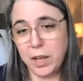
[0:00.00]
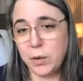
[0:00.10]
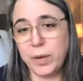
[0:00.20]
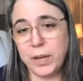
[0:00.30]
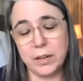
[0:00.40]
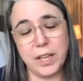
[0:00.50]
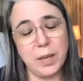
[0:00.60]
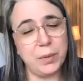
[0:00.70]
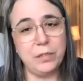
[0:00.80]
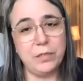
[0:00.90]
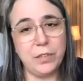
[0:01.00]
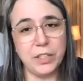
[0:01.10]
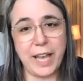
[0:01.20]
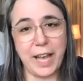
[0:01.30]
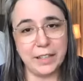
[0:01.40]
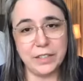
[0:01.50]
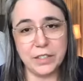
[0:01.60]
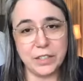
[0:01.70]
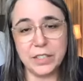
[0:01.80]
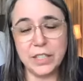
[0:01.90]
We are keeping a full
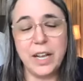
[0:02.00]
calendar.